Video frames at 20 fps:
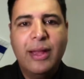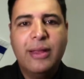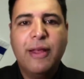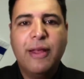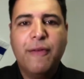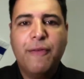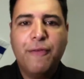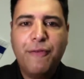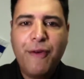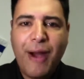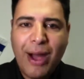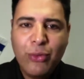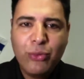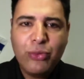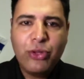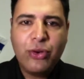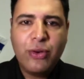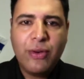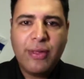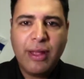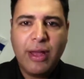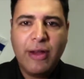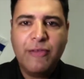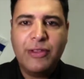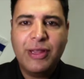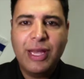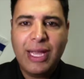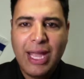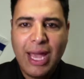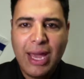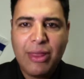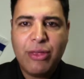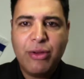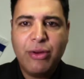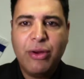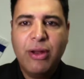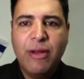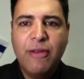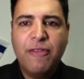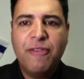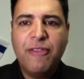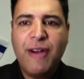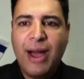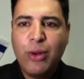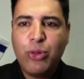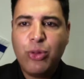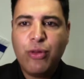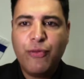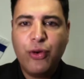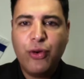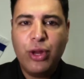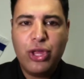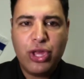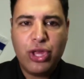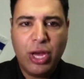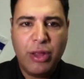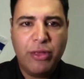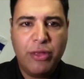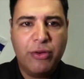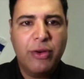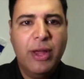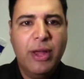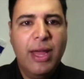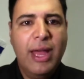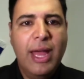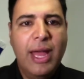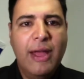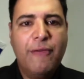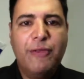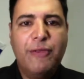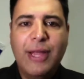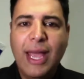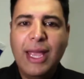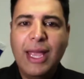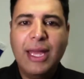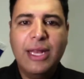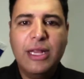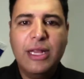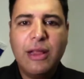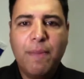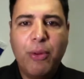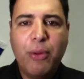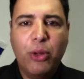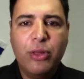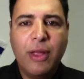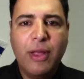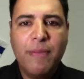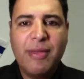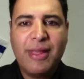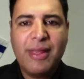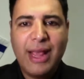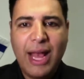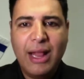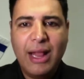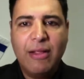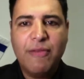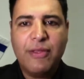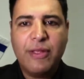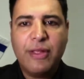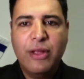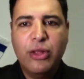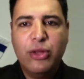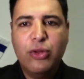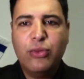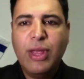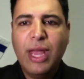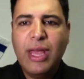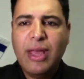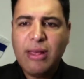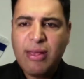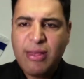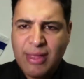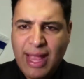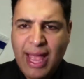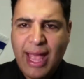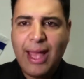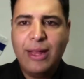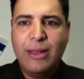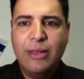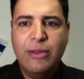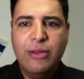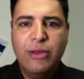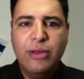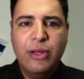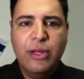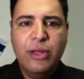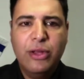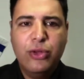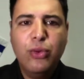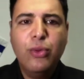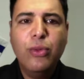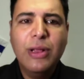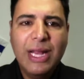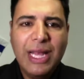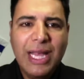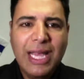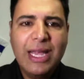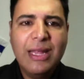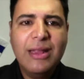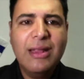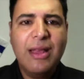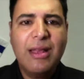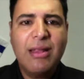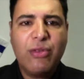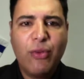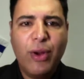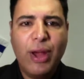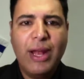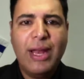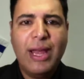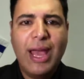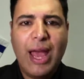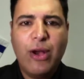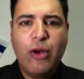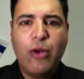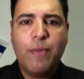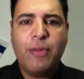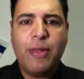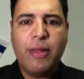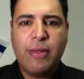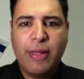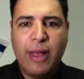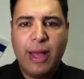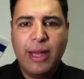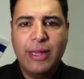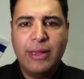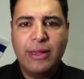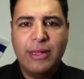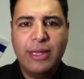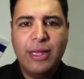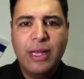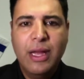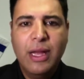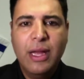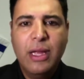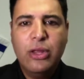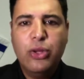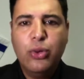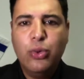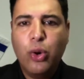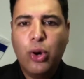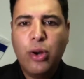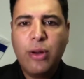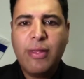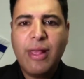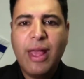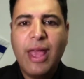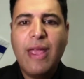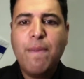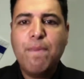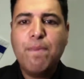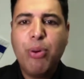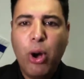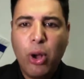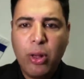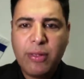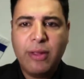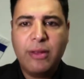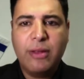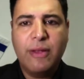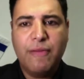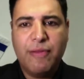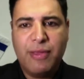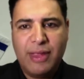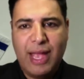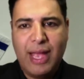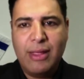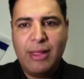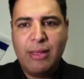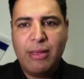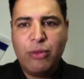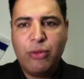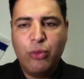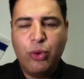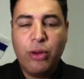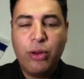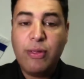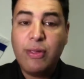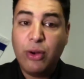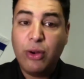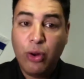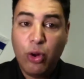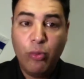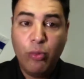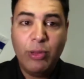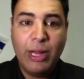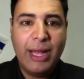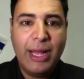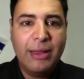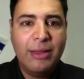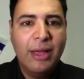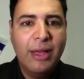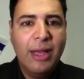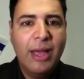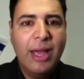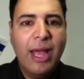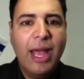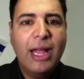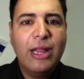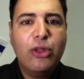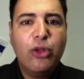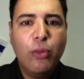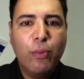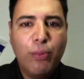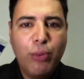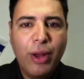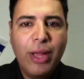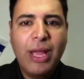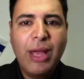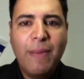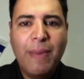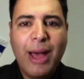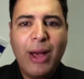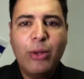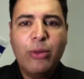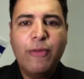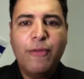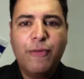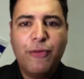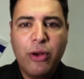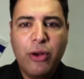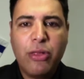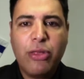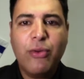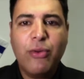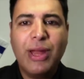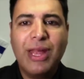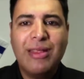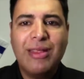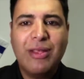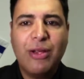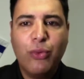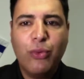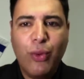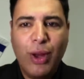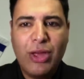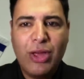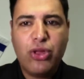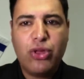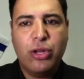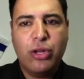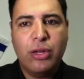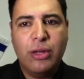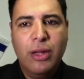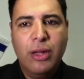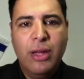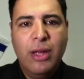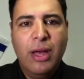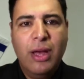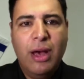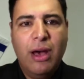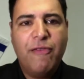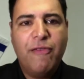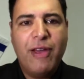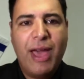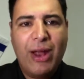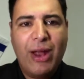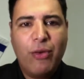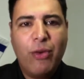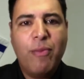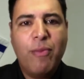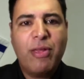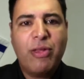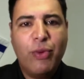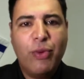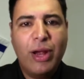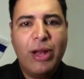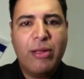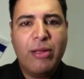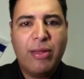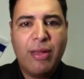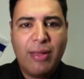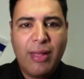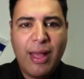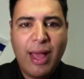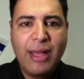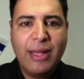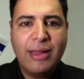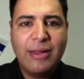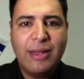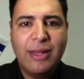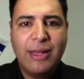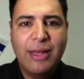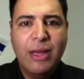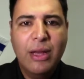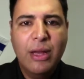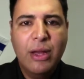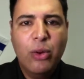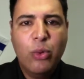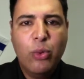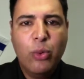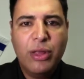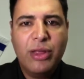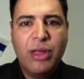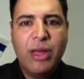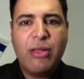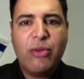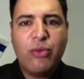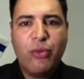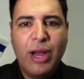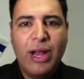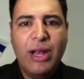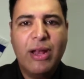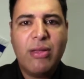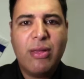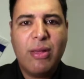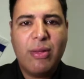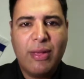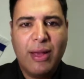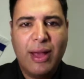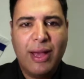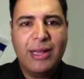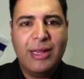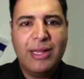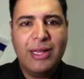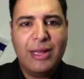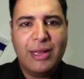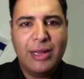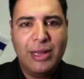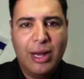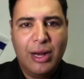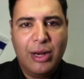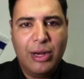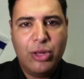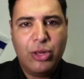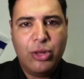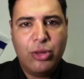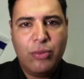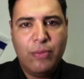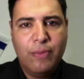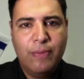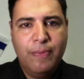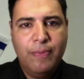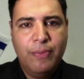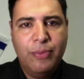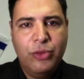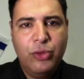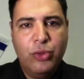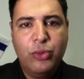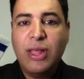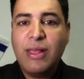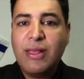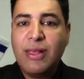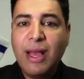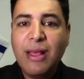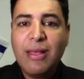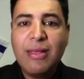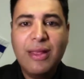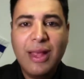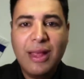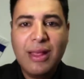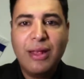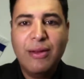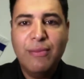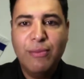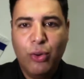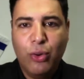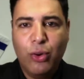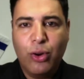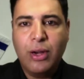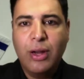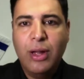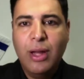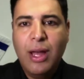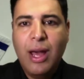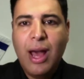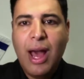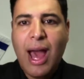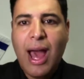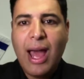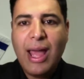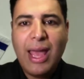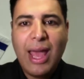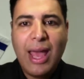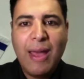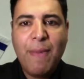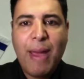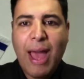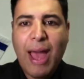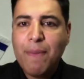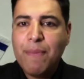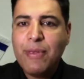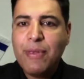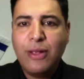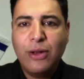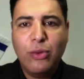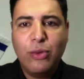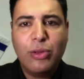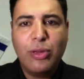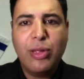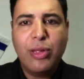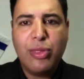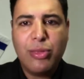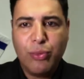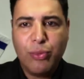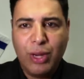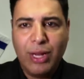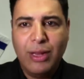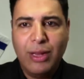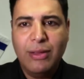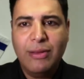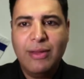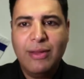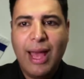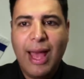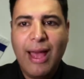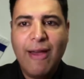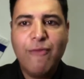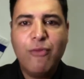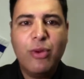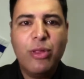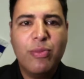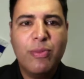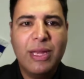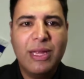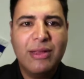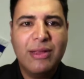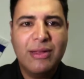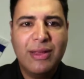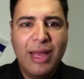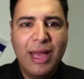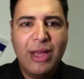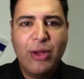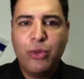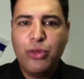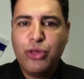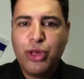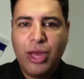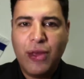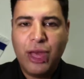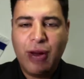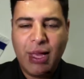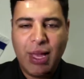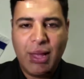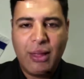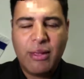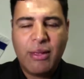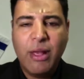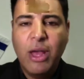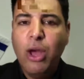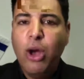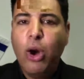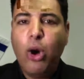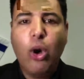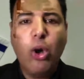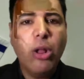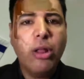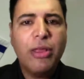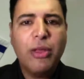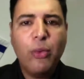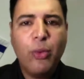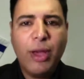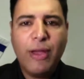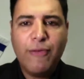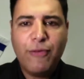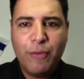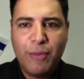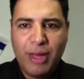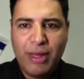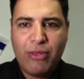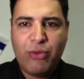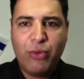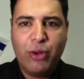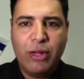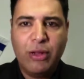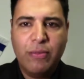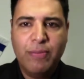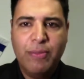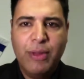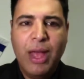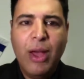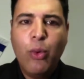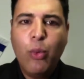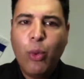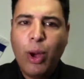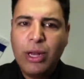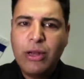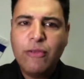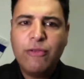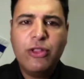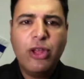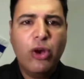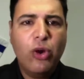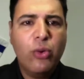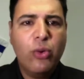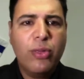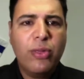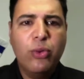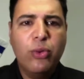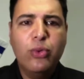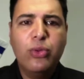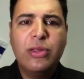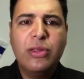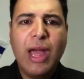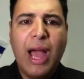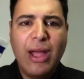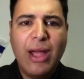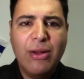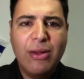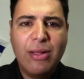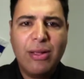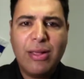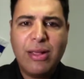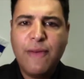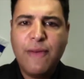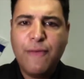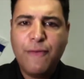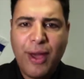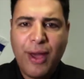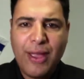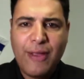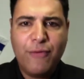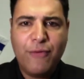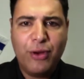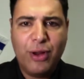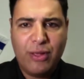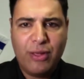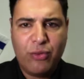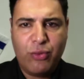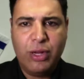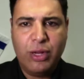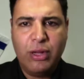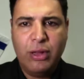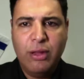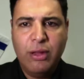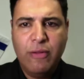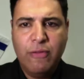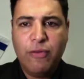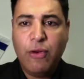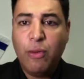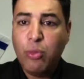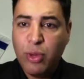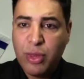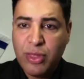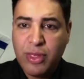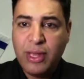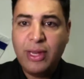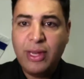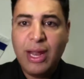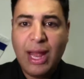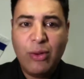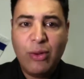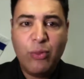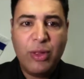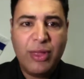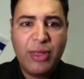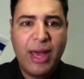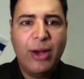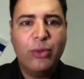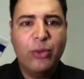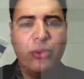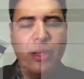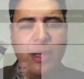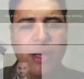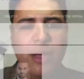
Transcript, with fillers: The founders of Together Vouch for Each Other have taken it upon themselves to take a stand, to lead Israeli Arab society towards a positive stance towards their homeland, and to bring about further integration of Arab Israeli society with Israeli society at large. To discuss this and more, I am absolutely thrilled to have with me today on JBS, all the way from Israel, one of those who tirelessly fight for Israel, from within and without,